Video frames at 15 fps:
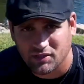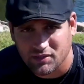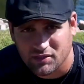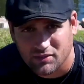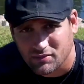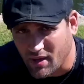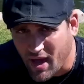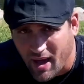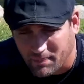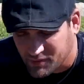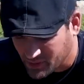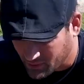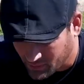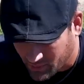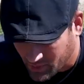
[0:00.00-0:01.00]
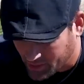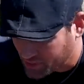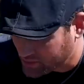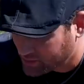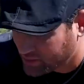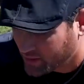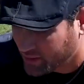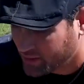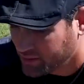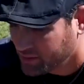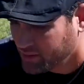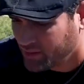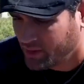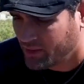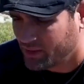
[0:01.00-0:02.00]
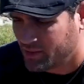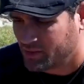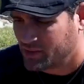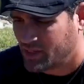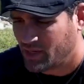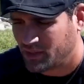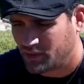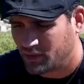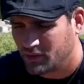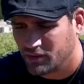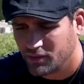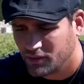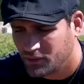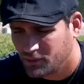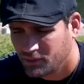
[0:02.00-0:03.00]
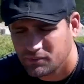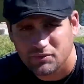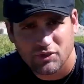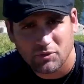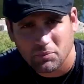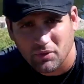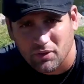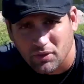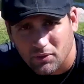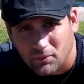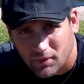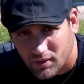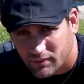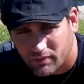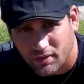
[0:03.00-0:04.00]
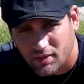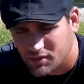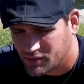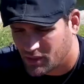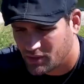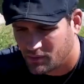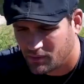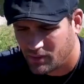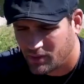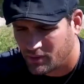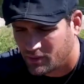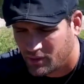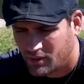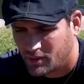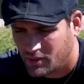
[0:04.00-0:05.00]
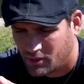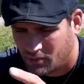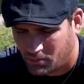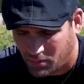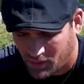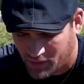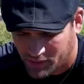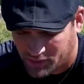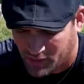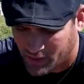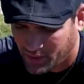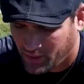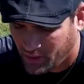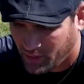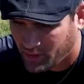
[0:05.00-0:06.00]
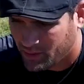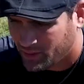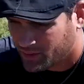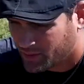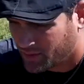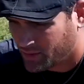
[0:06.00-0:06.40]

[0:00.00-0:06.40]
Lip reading: is the opposite of what I just done. You take your glue, super glue, whatever it is that you want, place on here,